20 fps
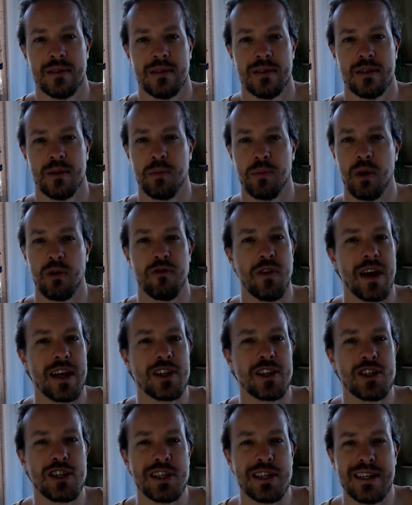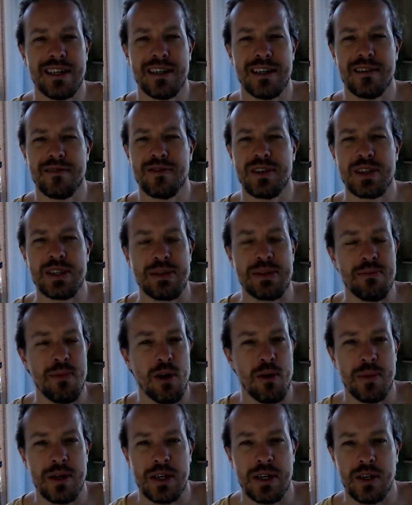The perfection of this
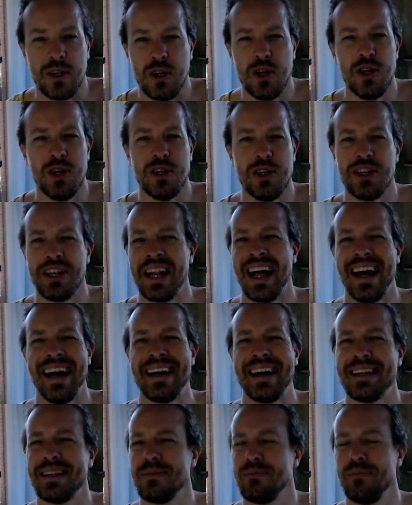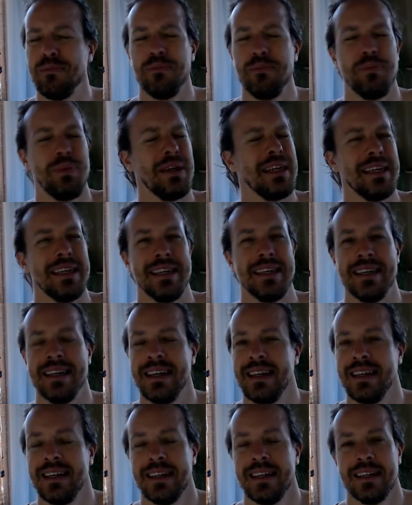moment could not be
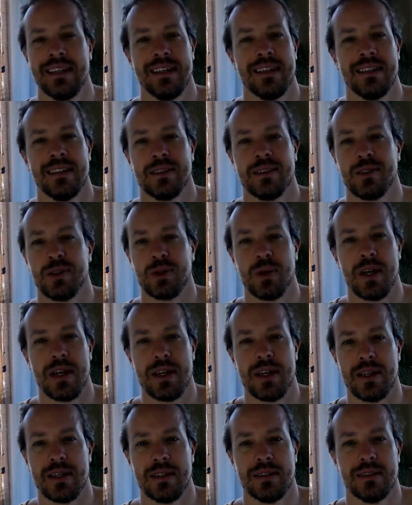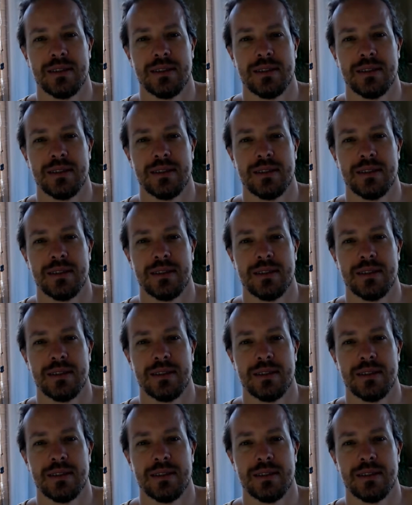greater.